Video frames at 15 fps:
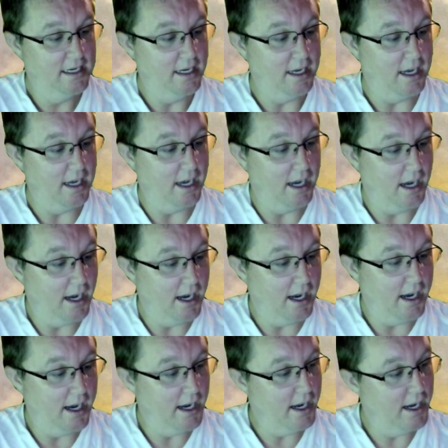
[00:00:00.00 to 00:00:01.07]

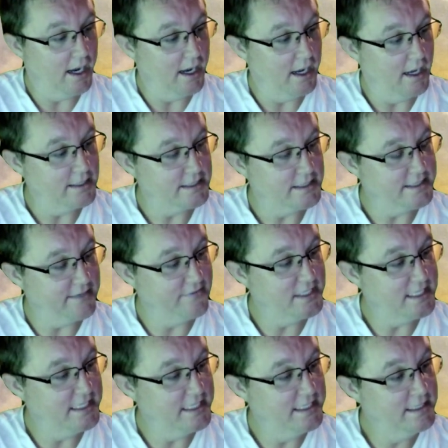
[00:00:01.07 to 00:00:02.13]
Uh,
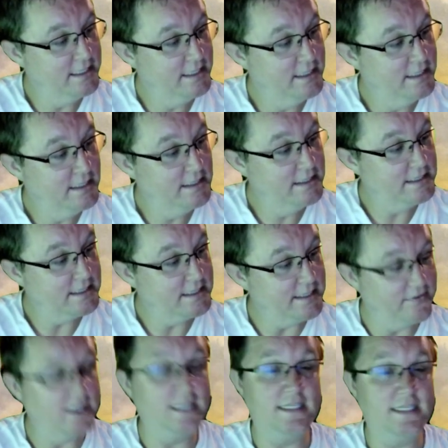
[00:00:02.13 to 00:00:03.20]

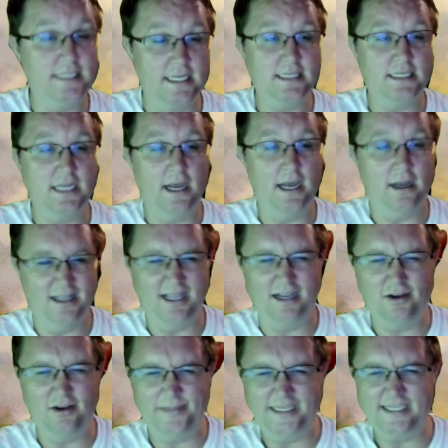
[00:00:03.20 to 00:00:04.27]
1776, yeah. They
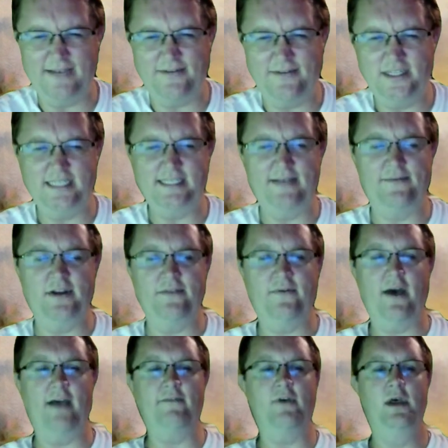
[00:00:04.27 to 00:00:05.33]
could be
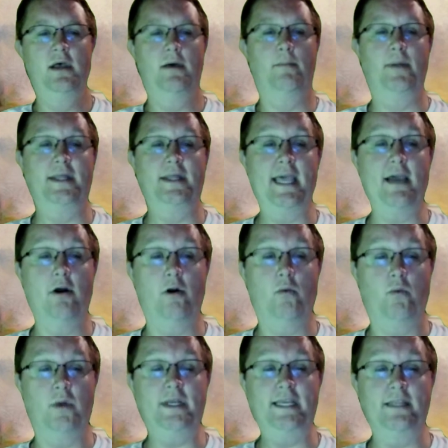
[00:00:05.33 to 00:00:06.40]
1775, but they are
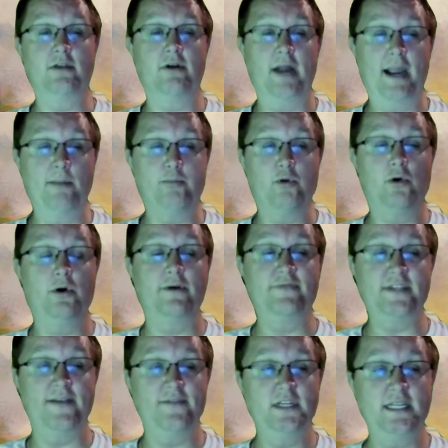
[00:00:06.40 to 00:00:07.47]
either April of
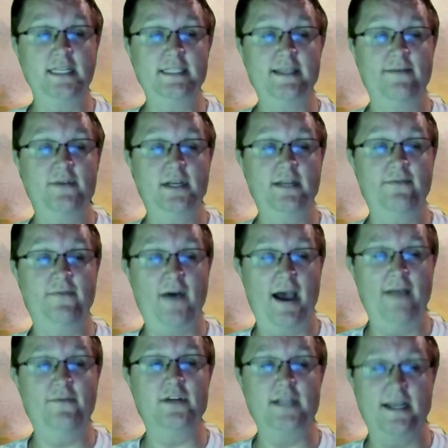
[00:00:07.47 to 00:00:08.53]

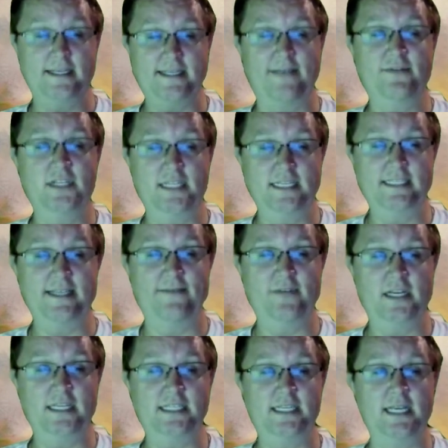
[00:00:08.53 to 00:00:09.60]
1775 or
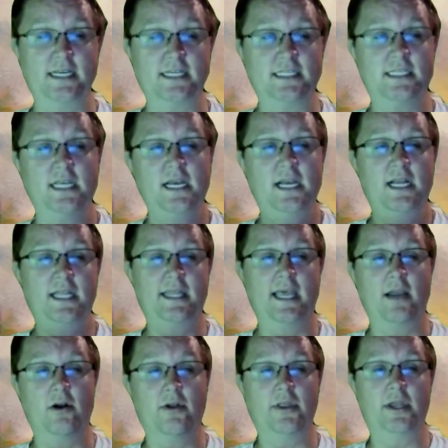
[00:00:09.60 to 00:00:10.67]
1776. They
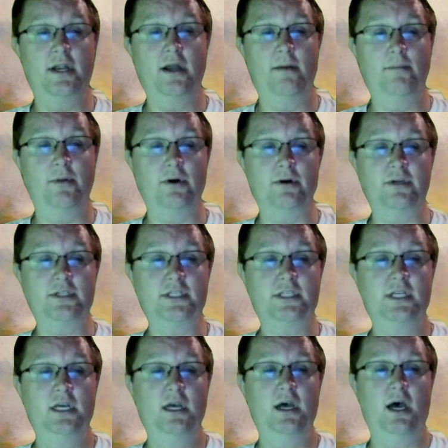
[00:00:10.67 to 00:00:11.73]
are the numbers
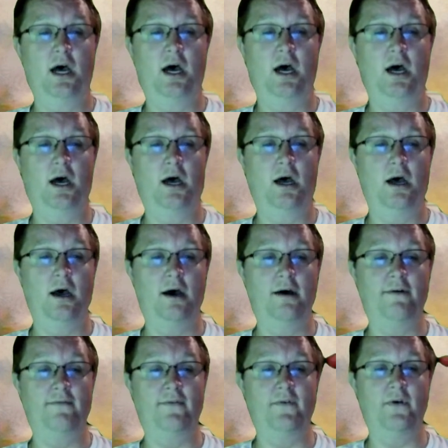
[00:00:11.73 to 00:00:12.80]
uh, of,
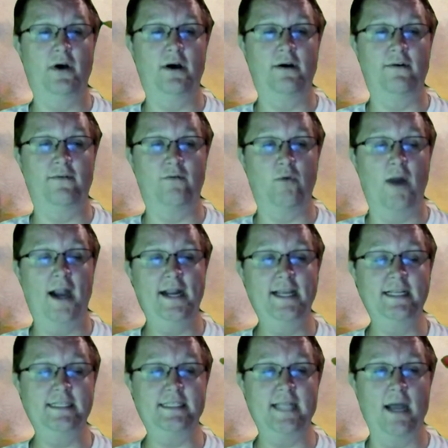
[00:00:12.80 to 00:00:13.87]
of
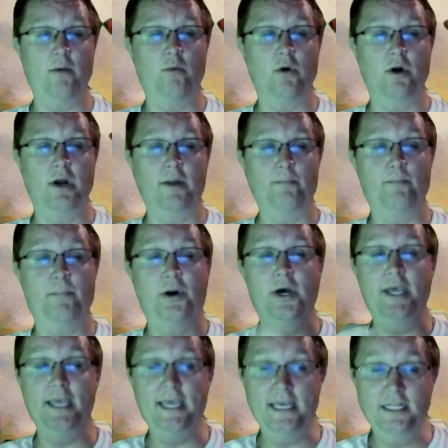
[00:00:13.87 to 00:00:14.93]
writings that were put
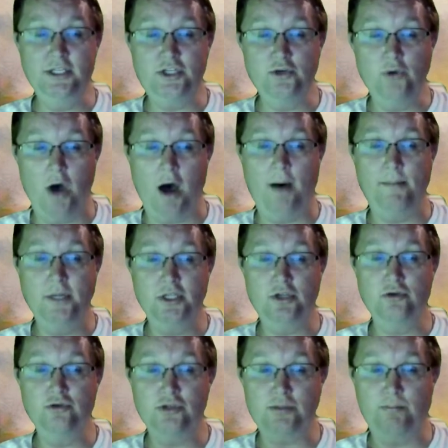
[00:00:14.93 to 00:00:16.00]
into
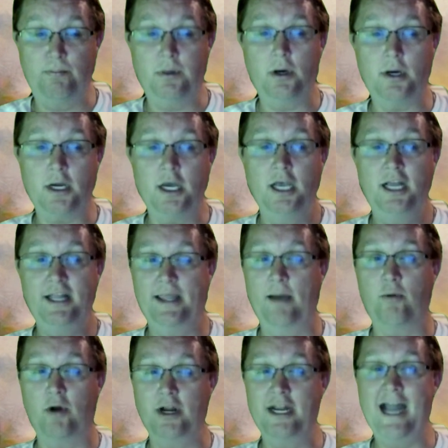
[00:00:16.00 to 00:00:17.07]
Amadou's book that
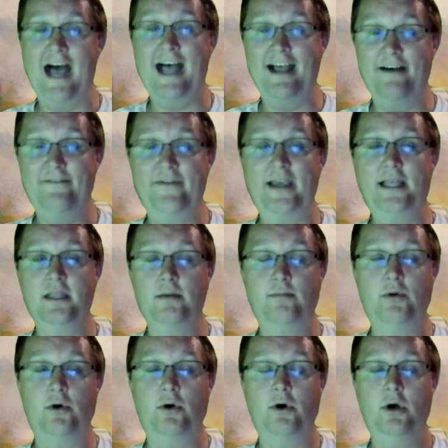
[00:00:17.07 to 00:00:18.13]
were not
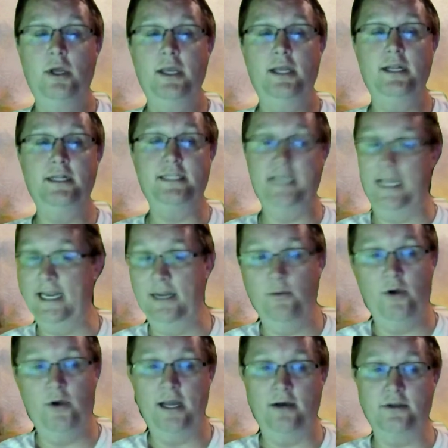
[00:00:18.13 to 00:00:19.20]
available to
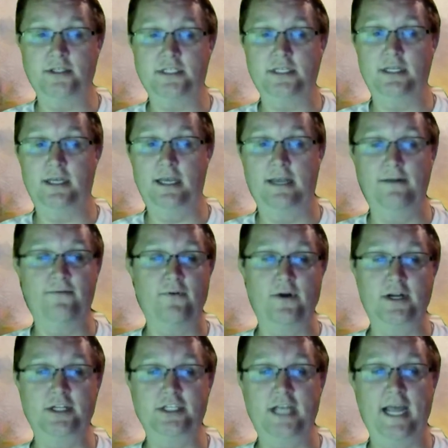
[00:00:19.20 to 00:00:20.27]
anyone else in
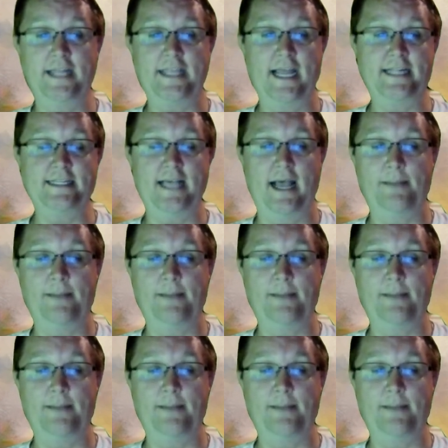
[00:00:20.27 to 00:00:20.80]
French at that time.